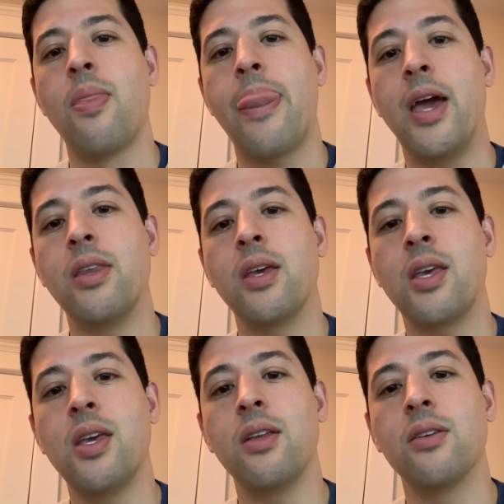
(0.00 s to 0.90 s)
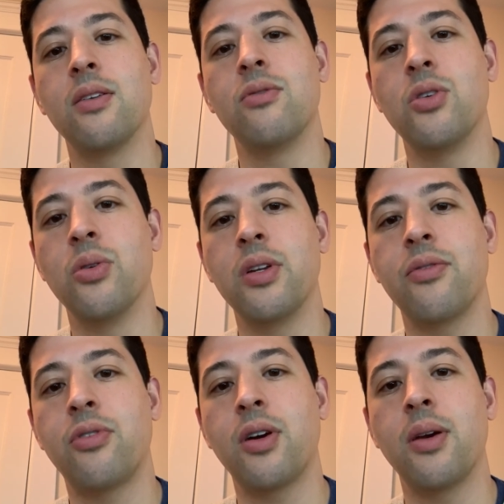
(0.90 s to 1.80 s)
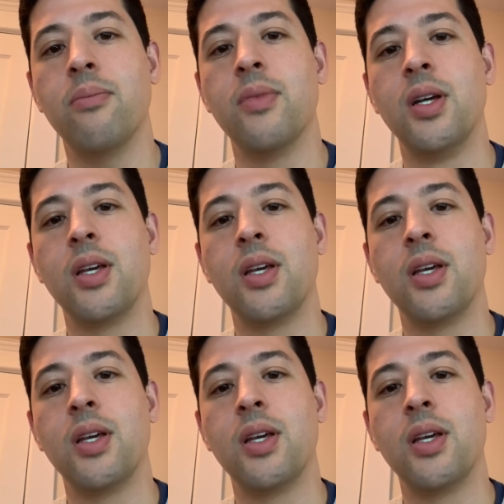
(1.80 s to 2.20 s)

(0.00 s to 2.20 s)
and the heat ruined it for him.